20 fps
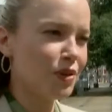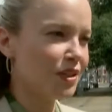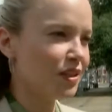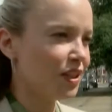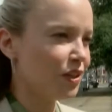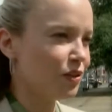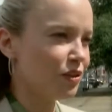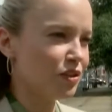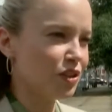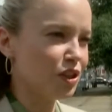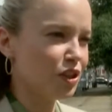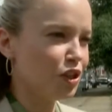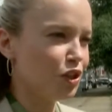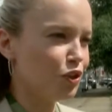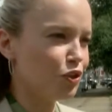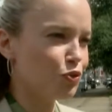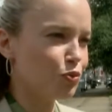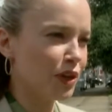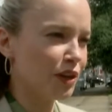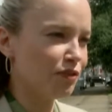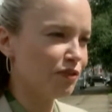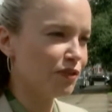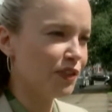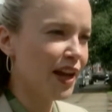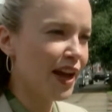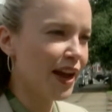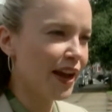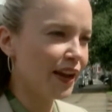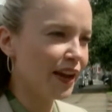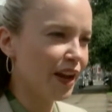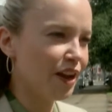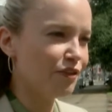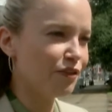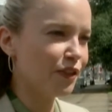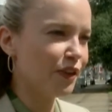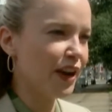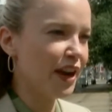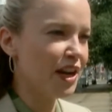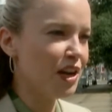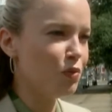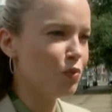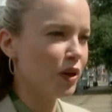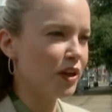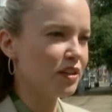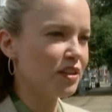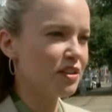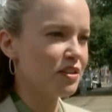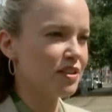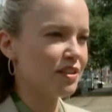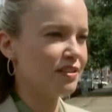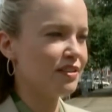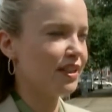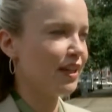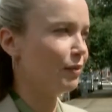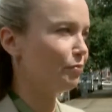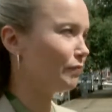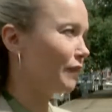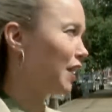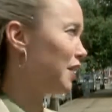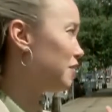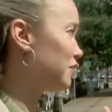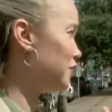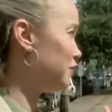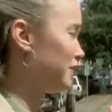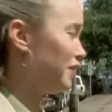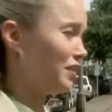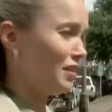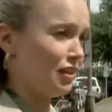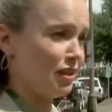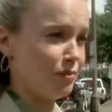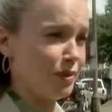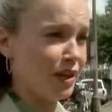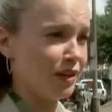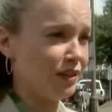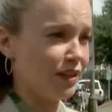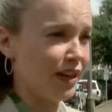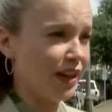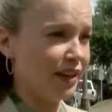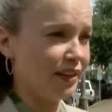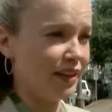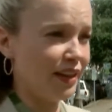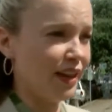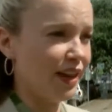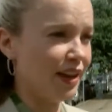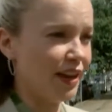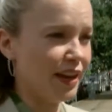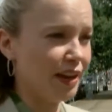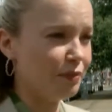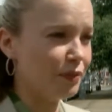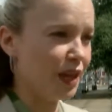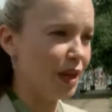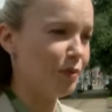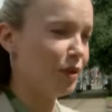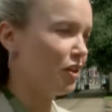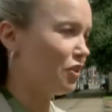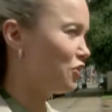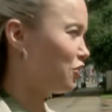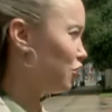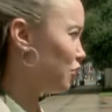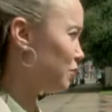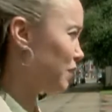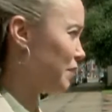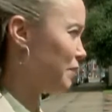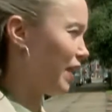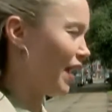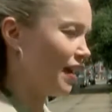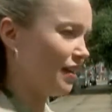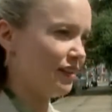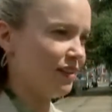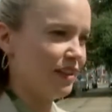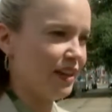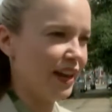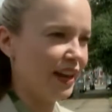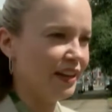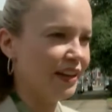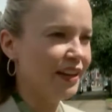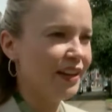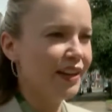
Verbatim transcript: Right there is a huge red flag. And for anyone to just say, I don't know anything about that, I, am going to turn my back to that.